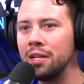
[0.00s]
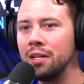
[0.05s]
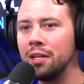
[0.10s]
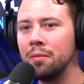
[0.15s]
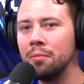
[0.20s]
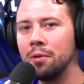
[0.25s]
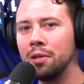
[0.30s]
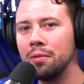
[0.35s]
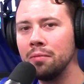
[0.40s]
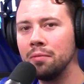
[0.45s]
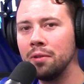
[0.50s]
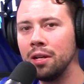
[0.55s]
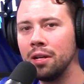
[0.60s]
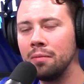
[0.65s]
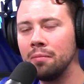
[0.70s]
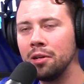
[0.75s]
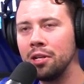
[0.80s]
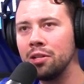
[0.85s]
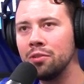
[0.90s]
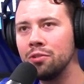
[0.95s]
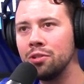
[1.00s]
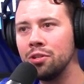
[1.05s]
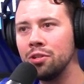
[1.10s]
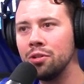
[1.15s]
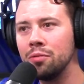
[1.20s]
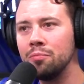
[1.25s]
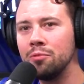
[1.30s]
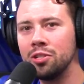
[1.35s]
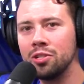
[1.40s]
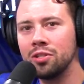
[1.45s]
But my YouTube,
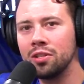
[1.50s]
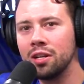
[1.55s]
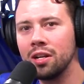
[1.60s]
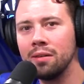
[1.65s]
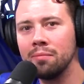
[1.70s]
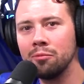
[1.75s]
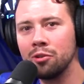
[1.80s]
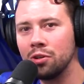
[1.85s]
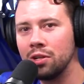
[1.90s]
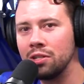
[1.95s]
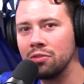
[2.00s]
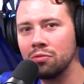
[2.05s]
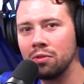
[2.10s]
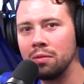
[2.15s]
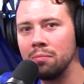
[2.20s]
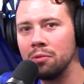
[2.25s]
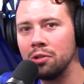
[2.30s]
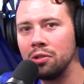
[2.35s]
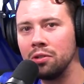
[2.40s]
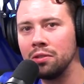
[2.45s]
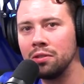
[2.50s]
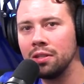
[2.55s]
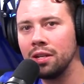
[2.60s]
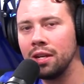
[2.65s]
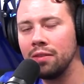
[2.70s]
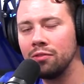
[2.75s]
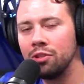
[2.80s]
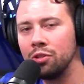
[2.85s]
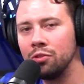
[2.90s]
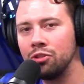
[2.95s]
just look up Chris Remboldt. I have
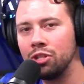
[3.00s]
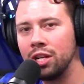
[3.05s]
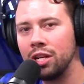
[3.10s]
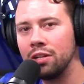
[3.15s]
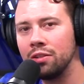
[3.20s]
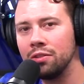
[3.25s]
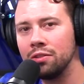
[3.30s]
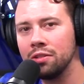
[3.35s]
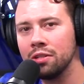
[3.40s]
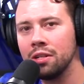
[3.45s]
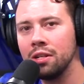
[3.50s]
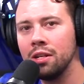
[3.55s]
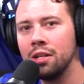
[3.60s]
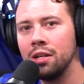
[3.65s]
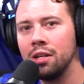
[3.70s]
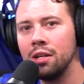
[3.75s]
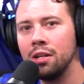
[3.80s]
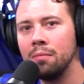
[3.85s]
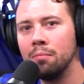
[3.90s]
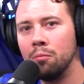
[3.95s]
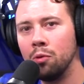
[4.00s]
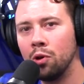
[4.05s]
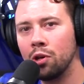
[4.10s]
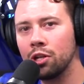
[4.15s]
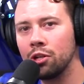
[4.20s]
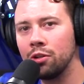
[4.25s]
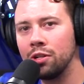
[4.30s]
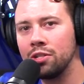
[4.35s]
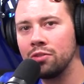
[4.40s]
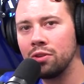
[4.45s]
2 channels, More
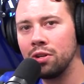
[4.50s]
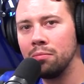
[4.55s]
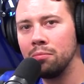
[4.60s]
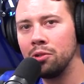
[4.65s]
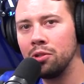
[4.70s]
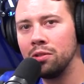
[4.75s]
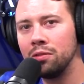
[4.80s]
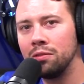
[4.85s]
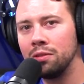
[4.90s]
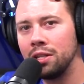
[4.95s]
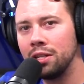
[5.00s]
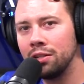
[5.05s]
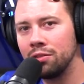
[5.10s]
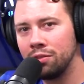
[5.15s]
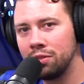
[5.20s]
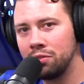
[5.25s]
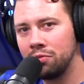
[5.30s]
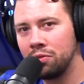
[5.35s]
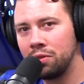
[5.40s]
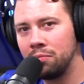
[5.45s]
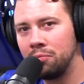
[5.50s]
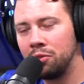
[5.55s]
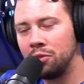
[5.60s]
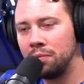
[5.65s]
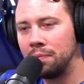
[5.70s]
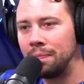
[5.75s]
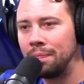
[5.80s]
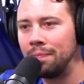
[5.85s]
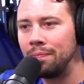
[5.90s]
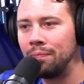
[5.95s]
Chris Remboldt and Chris Remboldt.
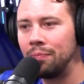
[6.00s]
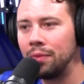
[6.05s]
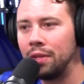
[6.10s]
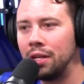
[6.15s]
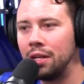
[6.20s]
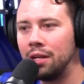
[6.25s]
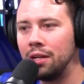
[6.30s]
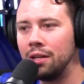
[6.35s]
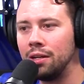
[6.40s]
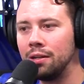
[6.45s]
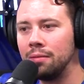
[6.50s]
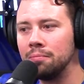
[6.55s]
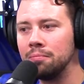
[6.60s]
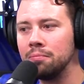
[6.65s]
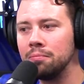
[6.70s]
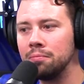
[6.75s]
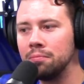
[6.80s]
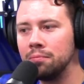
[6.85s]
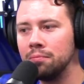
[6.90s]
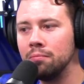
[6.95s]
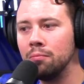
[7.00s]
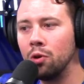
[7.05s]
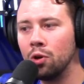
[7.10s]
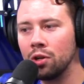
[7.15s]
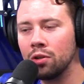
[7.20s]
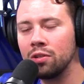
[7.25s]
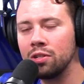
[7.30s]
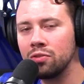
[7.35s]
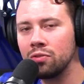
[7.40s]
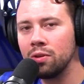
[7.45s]
More
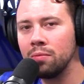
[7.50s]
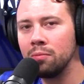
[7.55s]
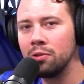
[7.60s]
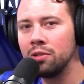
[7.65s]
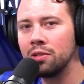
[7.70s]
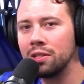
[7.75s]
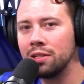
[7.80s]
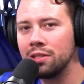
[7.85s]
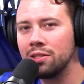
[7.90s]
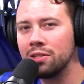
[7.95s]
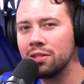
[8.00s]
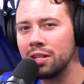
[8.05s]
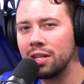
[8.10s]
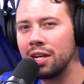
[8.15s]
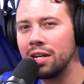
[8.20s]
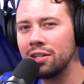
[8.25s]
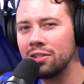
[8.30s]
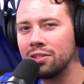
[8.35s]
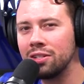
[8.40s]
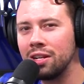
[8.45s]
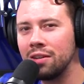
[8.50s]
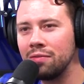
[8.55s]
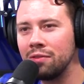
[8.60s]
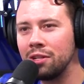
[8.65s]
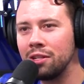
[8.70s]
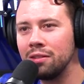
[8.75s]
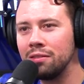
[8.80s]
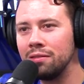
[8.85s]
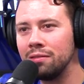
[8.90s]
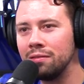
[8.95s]
Chris Remboldt is the kind of stuff that
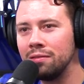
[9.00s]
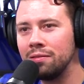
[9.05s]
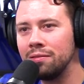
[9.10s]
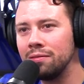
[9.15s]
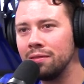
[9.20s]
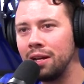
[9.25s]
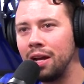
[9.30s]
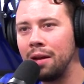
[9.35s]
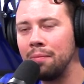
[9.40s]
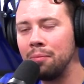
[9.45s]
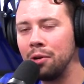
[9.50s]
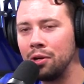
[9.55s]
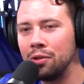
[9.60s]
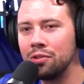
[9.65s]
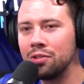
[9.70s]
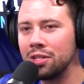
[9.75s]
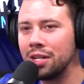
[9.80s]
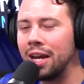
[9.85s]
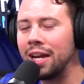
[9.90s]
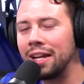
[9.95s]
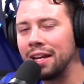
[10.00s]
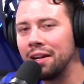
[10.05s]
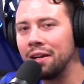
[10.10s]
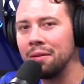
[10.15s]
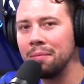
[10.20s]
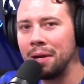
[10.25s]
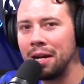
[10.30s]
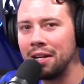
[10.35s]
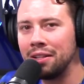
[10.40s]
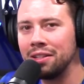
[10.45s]
I post that I care
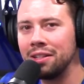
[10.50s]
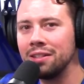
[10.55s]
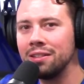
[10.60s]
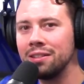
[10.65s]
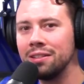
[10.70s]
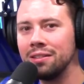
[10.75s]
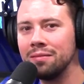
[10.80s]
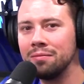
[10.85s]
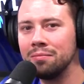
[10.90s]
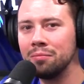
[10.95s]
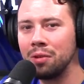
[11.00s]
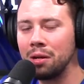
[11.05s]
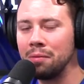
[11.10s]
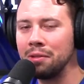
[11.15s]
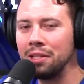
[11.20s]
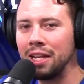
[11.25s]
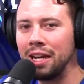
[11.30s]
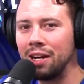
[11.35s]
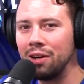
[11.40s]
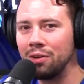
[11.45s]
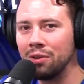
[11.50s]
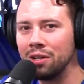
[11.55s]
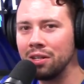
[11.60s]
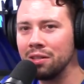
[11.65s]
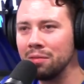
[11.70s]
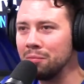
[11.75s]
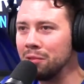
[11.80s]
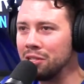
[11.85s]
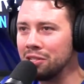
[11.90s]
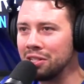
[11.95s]
about that probably the algorithm
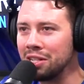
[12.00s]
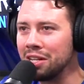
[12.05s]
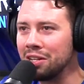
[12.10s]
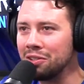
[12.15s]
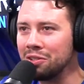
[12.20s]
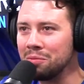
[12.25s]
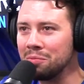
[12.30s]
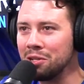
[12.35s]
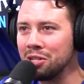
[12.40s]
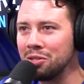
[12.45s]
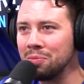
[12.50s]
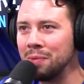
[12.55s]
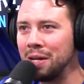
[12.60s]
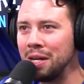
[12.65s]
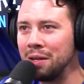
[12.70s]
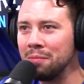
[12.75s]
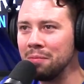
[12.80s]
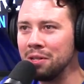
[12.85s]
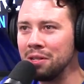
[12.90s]
doesn't care too much about. But